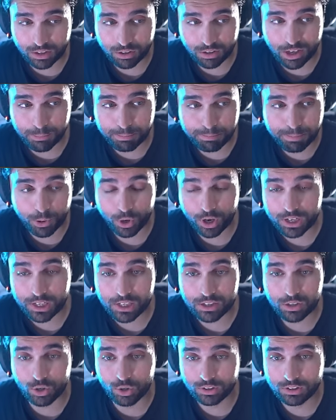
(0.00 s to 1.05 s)
they're gonna bring
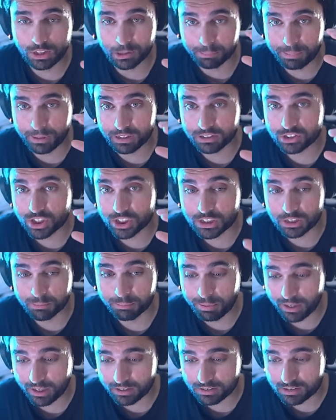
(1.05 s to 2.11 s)
it on the
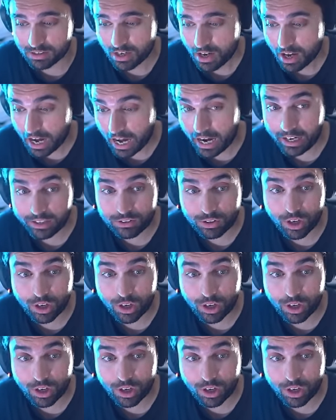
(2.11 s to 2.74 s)
PlayStation Plus? I